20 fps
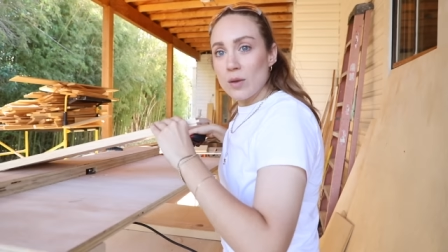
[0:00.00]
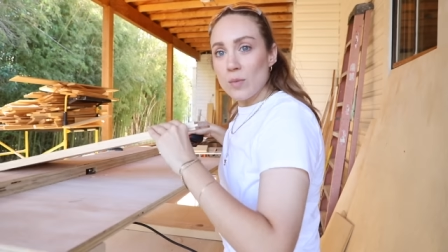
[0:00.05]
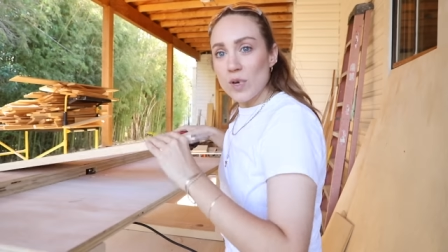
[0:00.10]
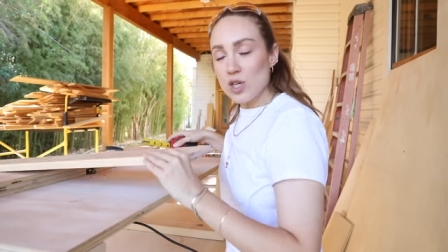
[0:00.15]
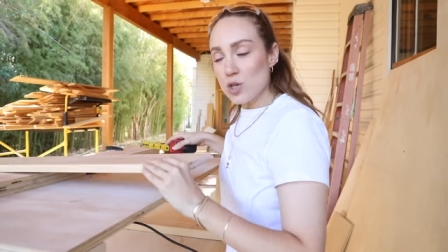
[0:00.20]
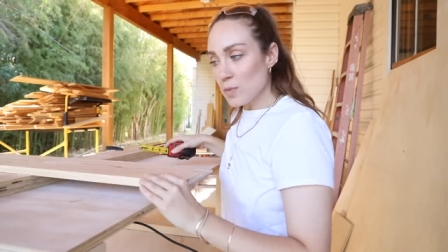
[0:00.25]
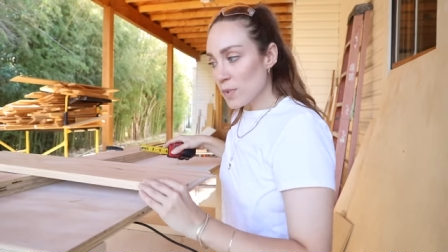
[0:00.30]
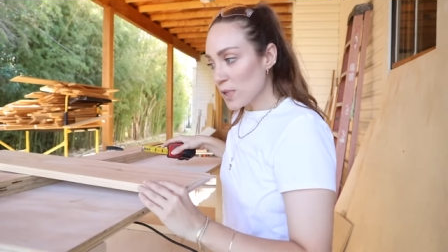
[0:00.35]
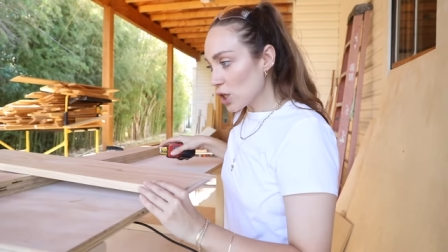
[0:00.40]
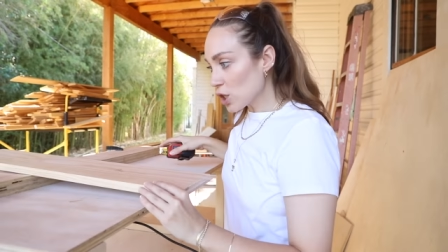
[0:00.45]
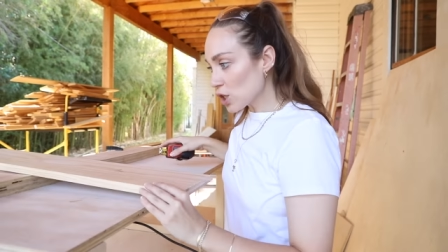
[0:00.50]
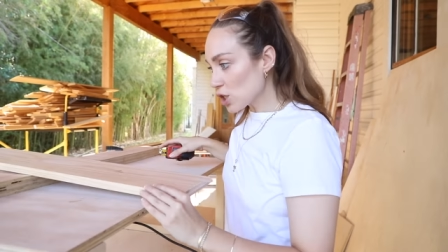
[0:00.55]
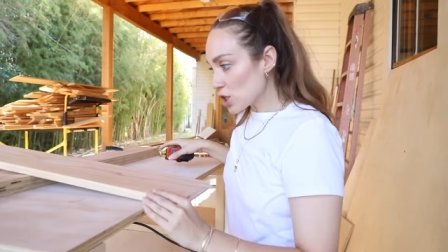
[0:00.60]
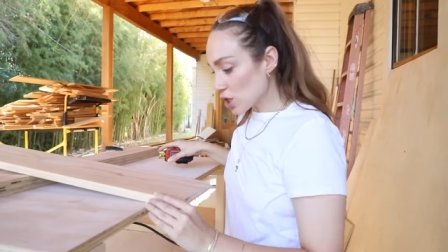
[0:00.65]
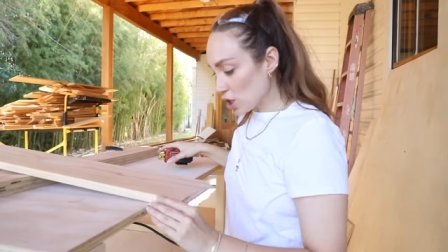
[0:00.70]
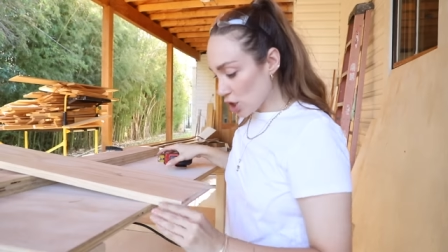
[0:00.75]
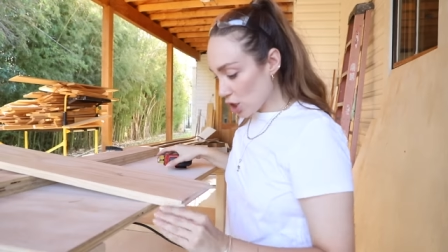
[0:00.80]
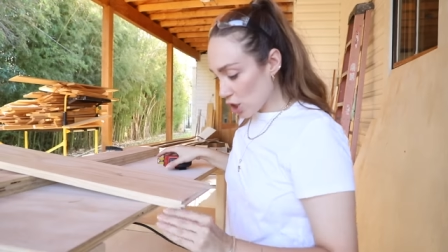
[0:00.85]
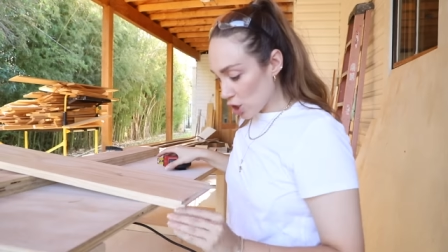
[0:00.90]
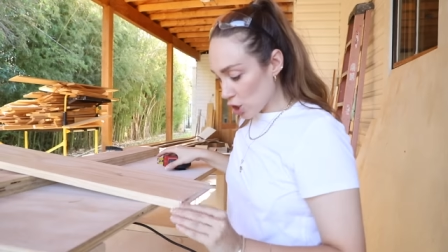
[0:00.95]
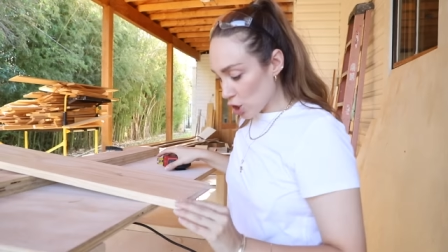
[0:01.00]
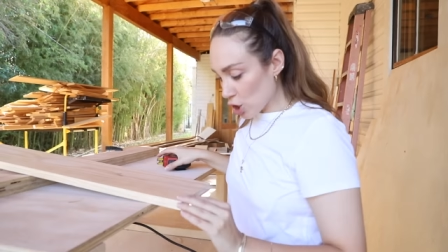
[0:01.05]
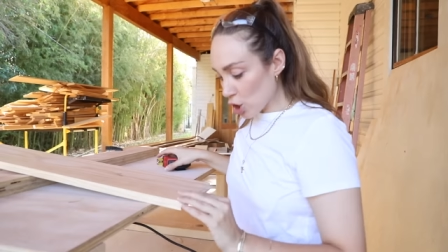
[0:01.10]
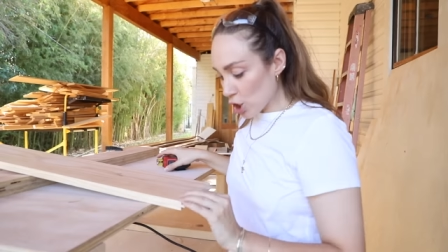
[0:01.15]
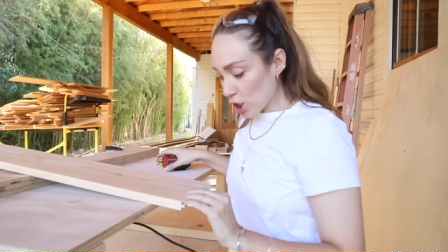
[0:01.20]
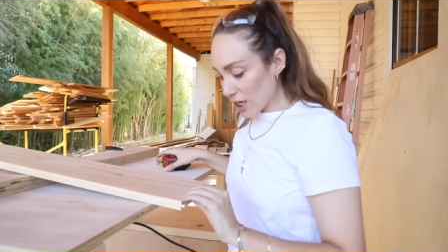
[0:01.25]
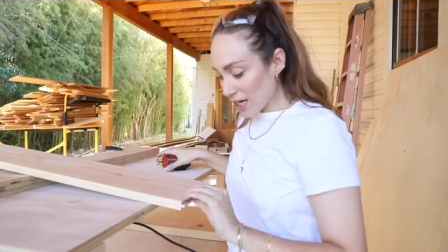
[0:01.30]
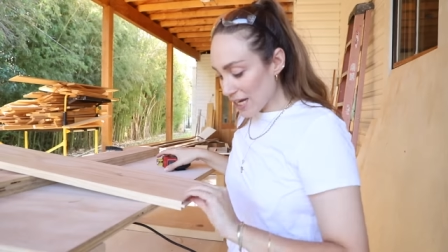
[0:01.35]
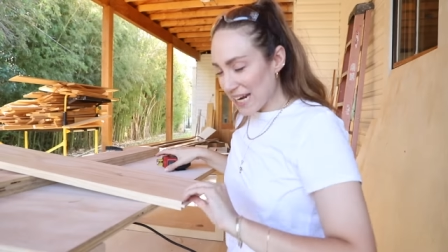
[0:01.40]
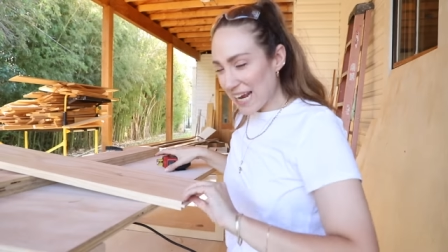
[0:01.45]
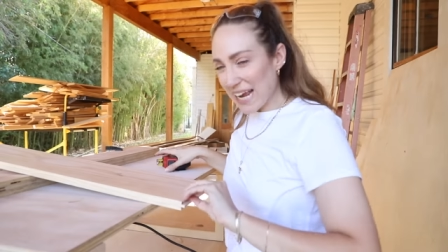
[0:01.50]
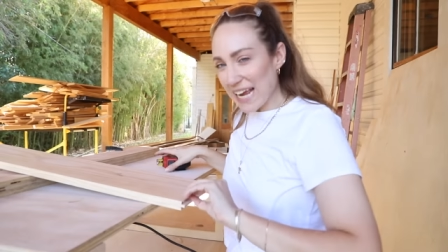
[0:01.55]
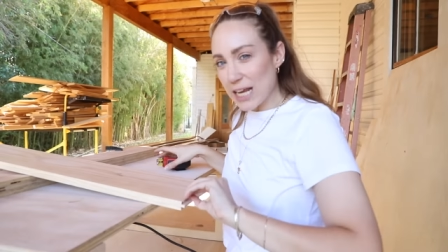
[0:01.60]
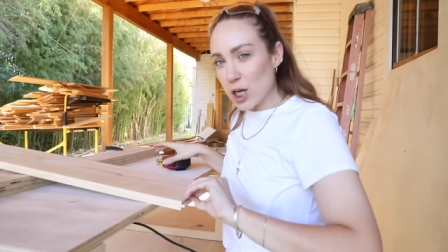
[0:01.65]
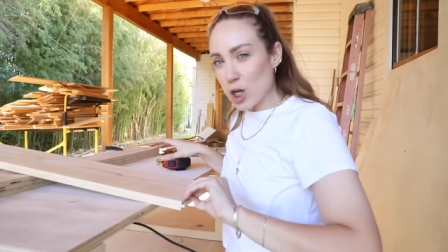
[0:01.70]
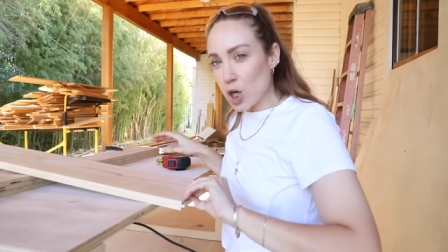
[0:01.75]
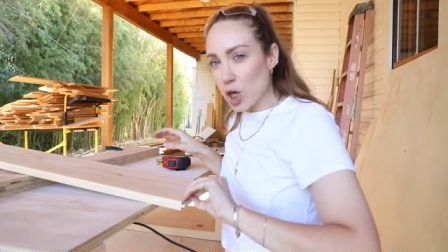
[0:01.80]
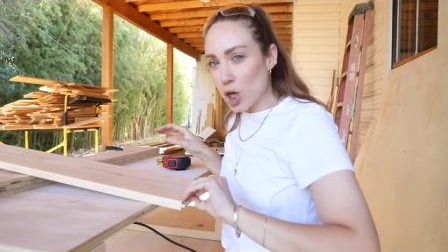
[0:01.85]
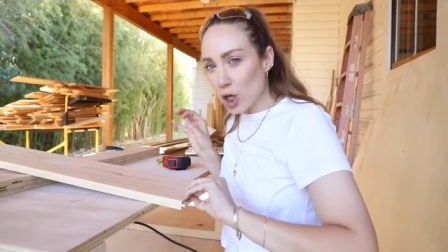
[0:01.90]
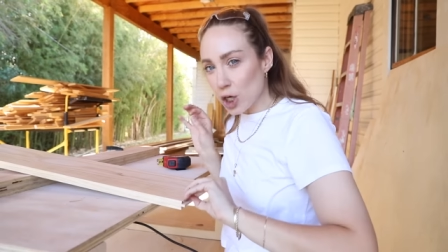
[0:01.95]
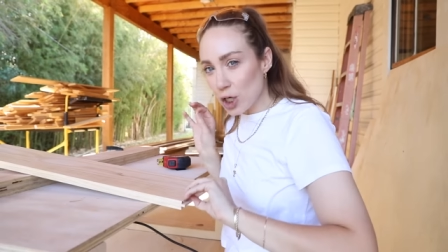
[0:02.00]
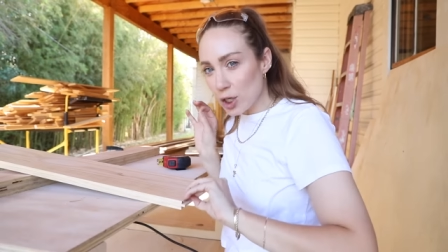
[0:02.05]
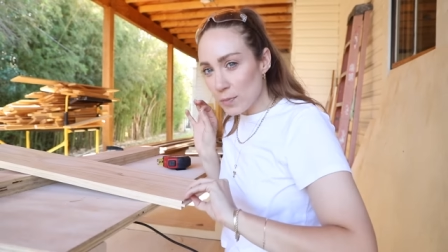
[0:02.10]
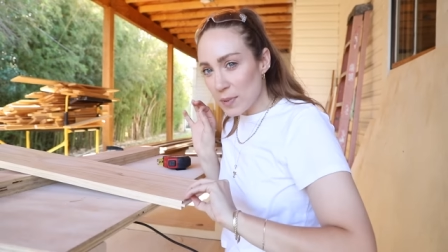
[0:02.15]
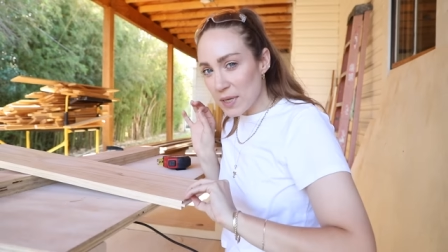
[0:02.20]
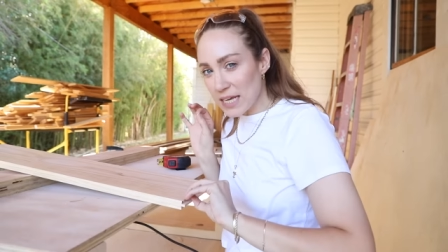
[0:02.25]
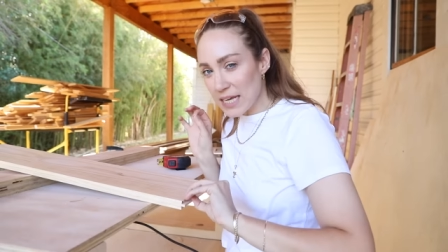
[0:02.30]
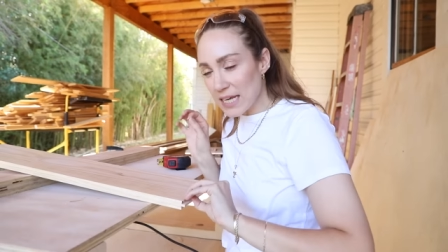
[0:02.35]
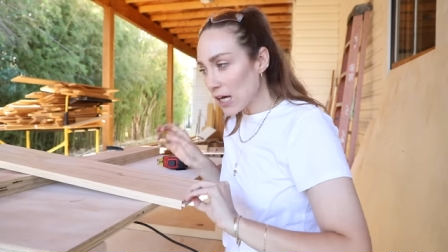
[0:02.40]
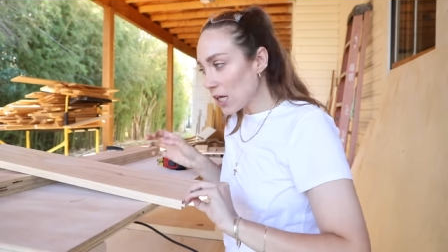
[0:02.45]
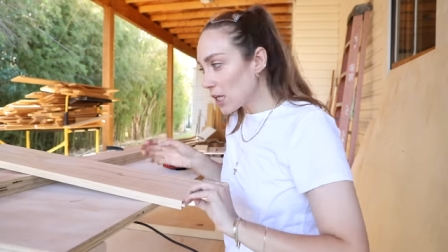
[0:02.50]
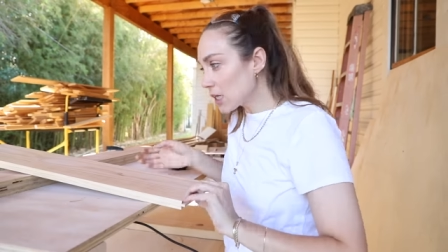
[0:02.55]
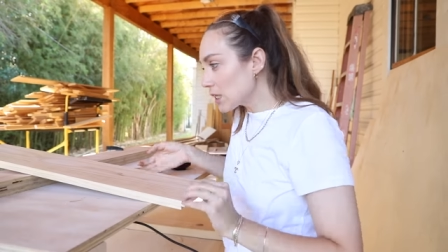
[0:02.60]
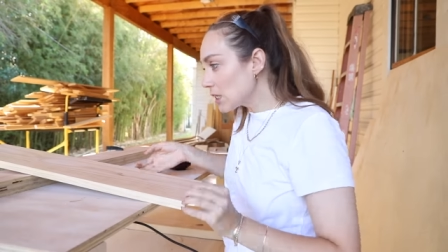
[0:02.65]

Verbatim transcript: measurement looks good. It could be a